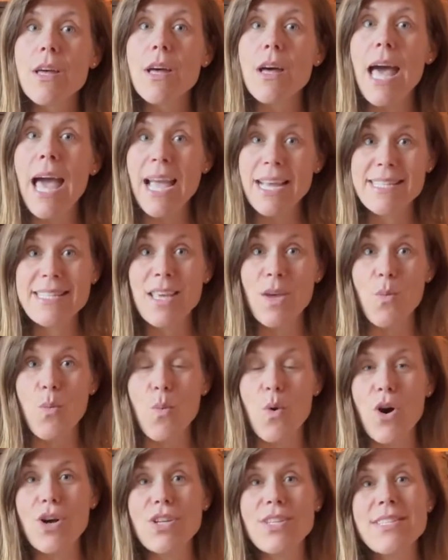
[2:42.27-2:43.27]
accent
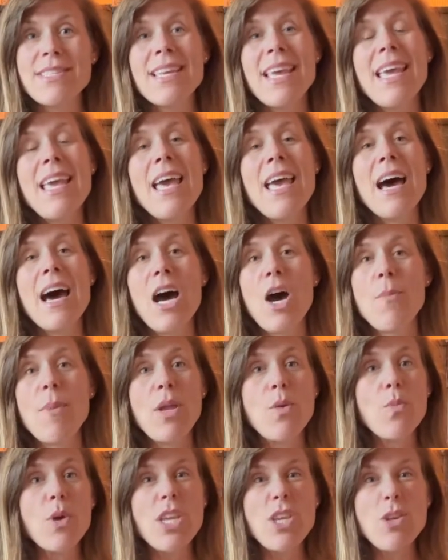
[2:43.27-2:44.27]
walls. Um,
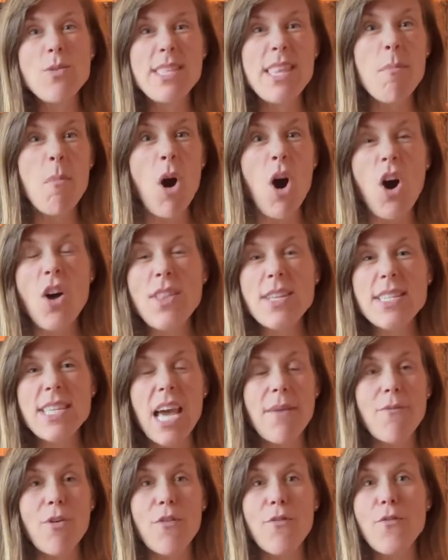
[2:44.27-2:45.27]
and we use them all the
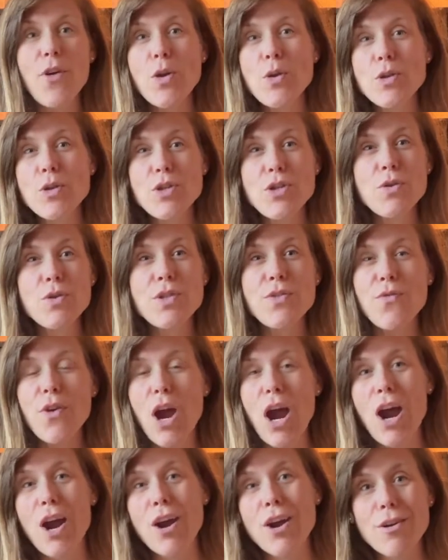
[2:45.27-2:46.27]
time for photo shoots, for
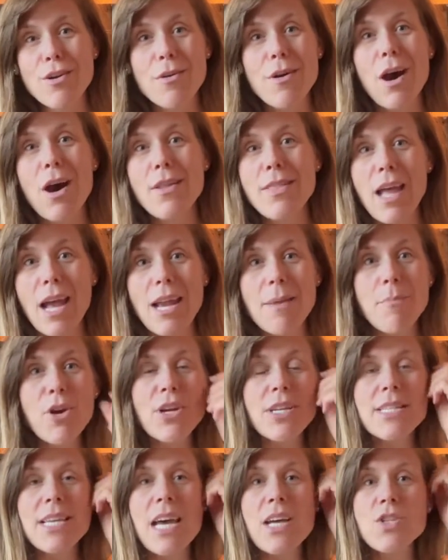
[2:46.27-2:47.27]
our online
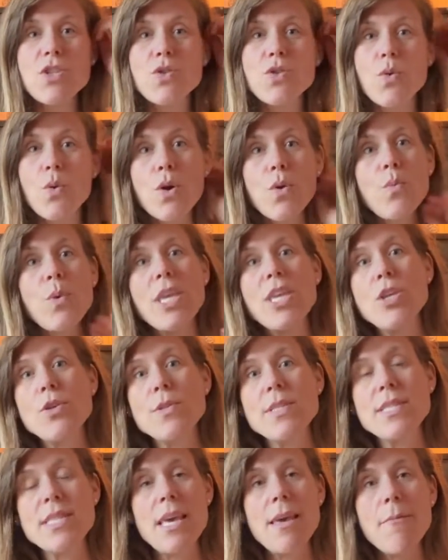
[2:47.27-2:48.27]
mercantile store. We
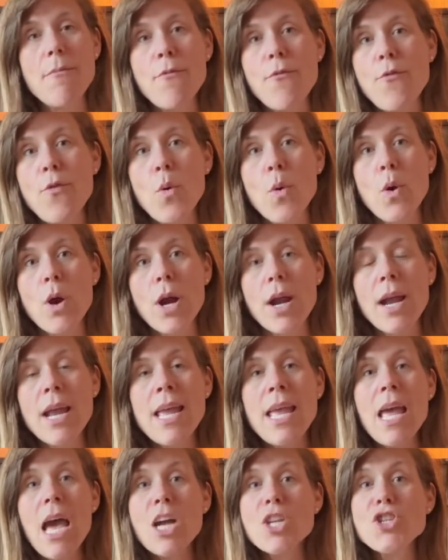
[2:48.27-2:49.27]
use them for
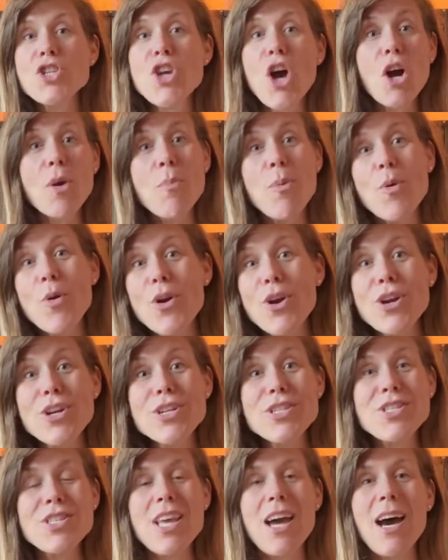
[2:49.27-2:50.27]

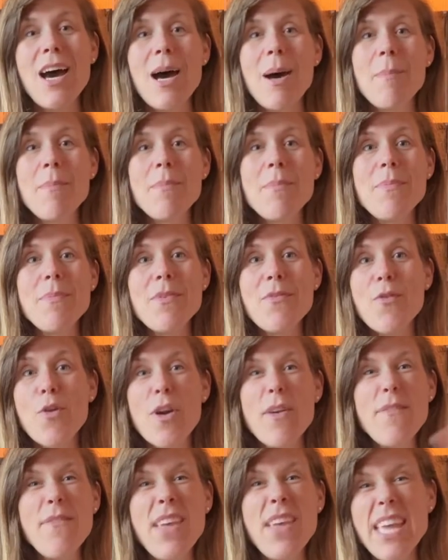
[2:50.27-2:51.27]
chalkboards, um,
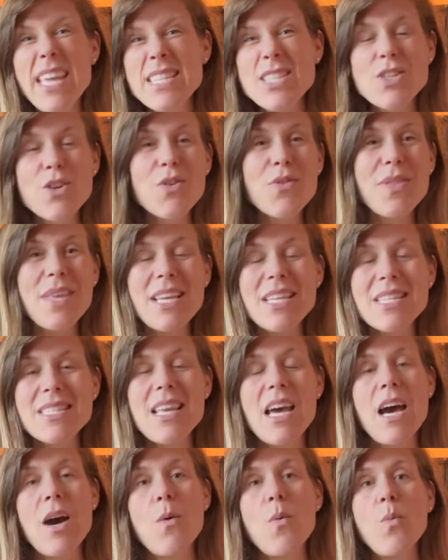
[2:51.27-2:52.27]
for events or things.
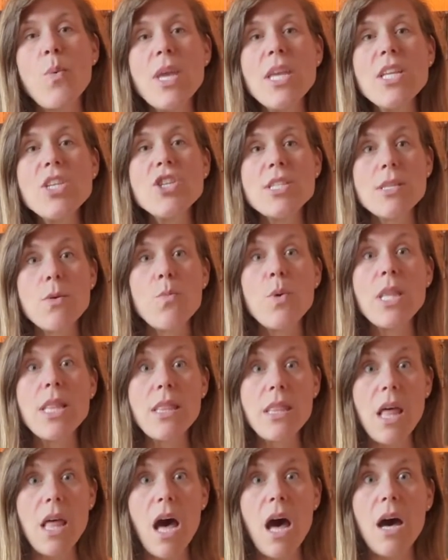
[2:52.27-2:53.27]
Uh, we just, we
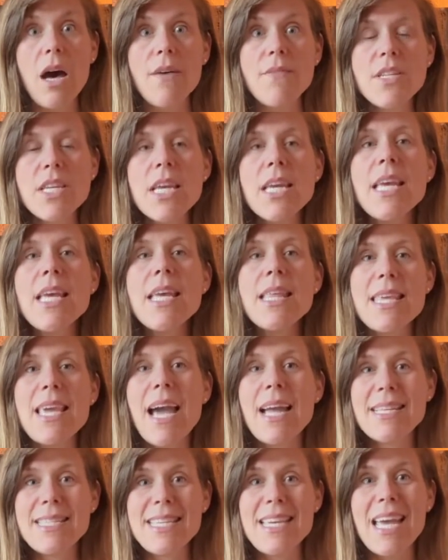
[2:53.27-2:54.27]
loved the
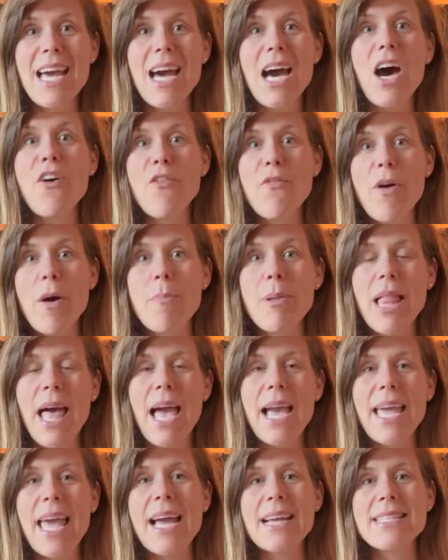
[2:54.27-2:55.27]
idea of a
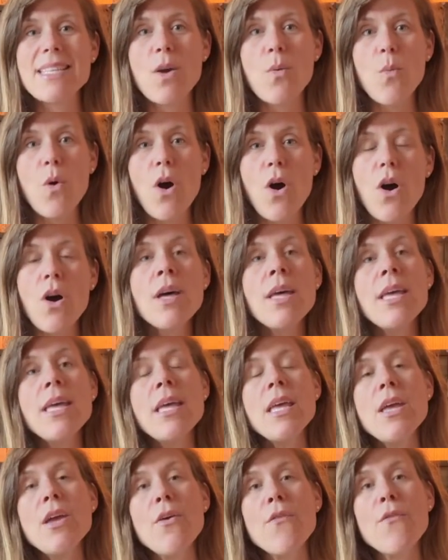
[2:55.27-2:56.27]
black accent wall.
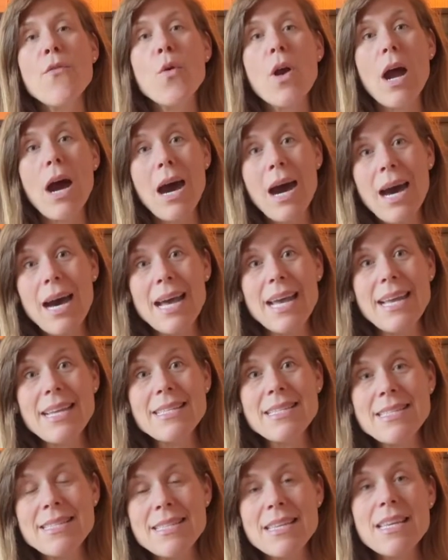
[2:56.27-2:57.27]
For
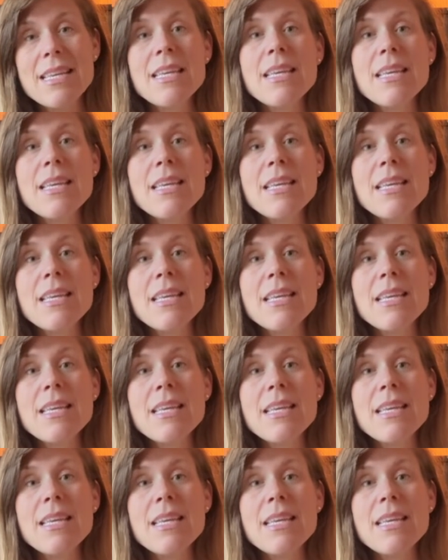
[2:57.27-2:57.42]
us,